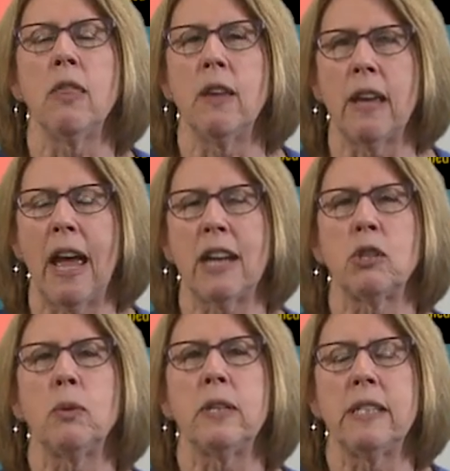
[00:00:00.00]
the
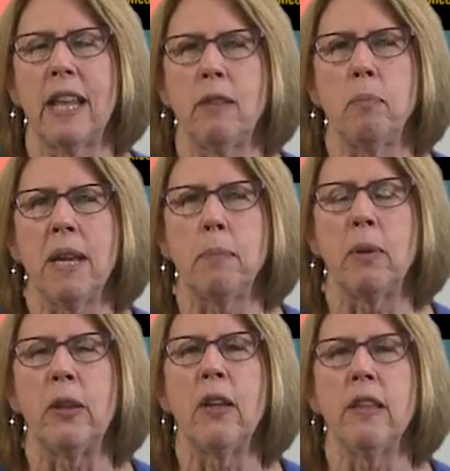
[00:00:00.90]
actual set of
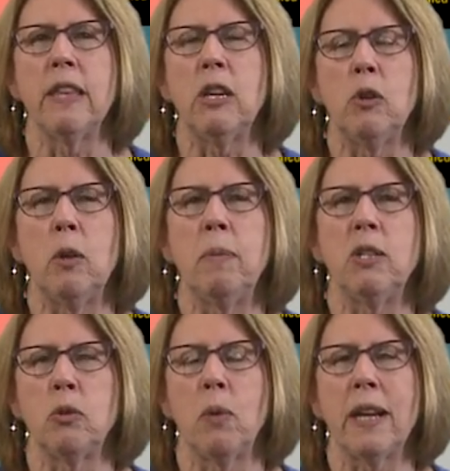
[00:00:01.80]
people that you'll be
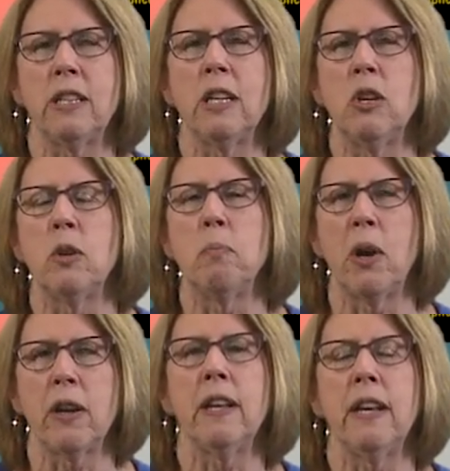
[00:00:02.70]
directing your
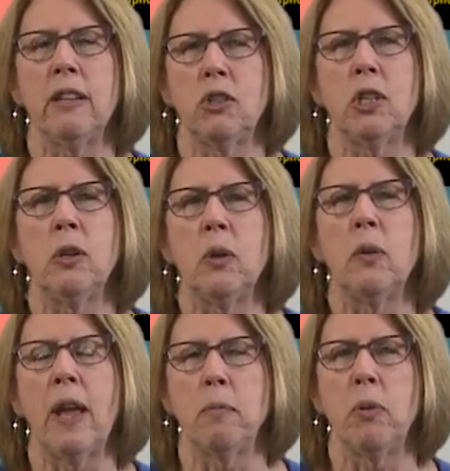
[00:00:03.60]
marketing
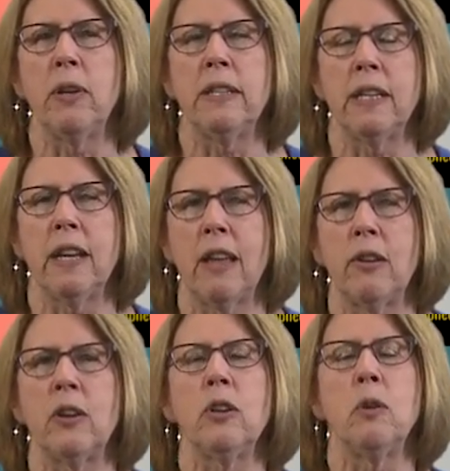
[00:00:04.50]
to and putting
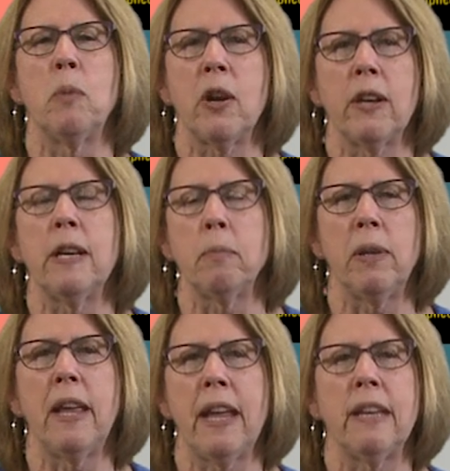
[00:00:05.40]
together your marketing
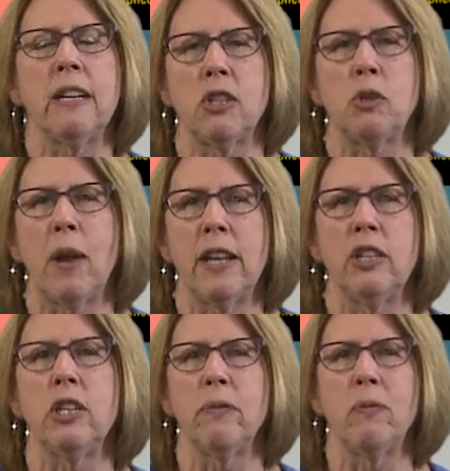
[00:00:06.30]
plan and
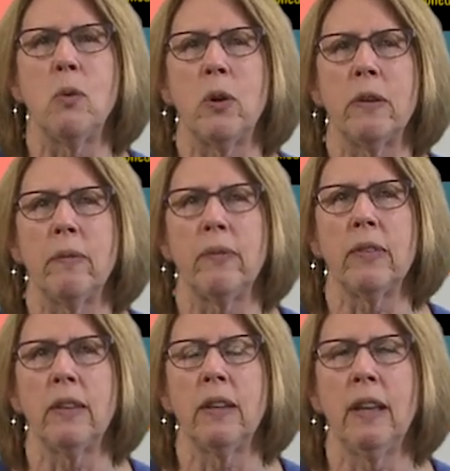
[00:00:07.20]
strategy for.
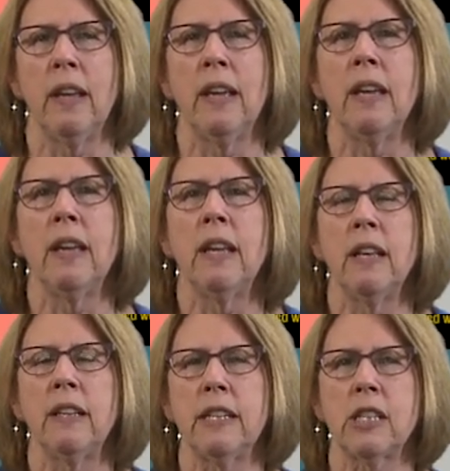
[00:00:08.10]

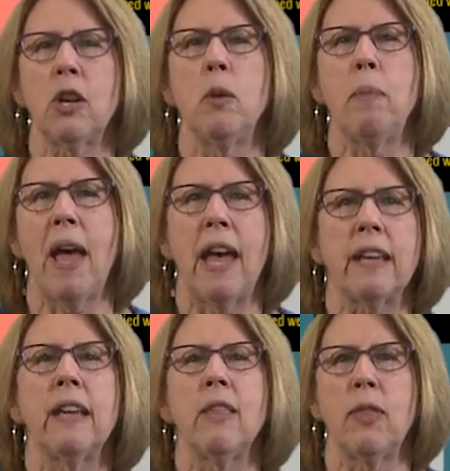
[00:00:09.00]
Let's go
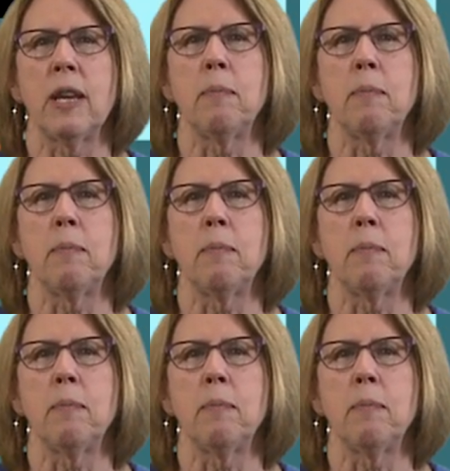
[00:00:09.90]
back and think